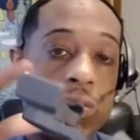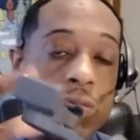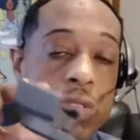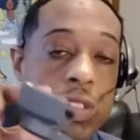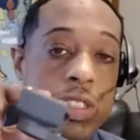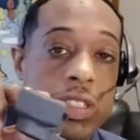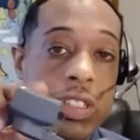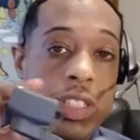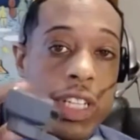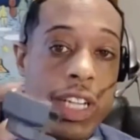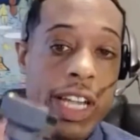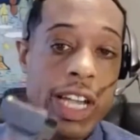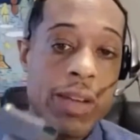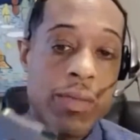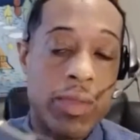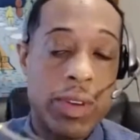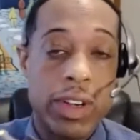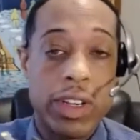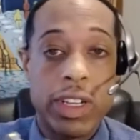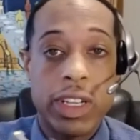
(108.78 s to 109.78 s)
with your
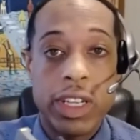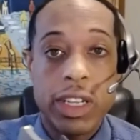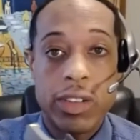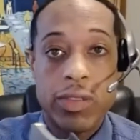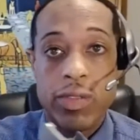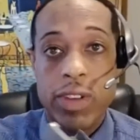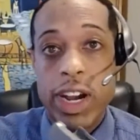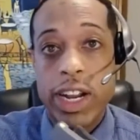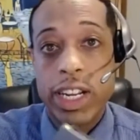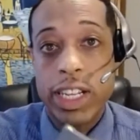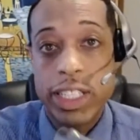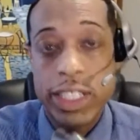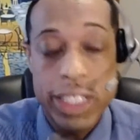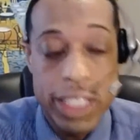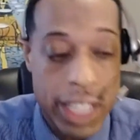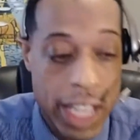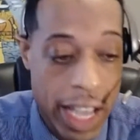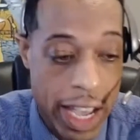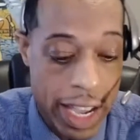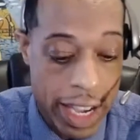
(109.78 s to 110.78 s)
camera right
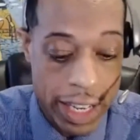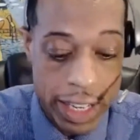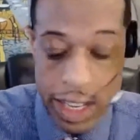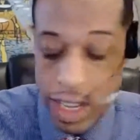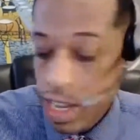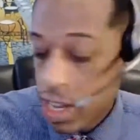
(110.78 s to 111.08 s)
inside.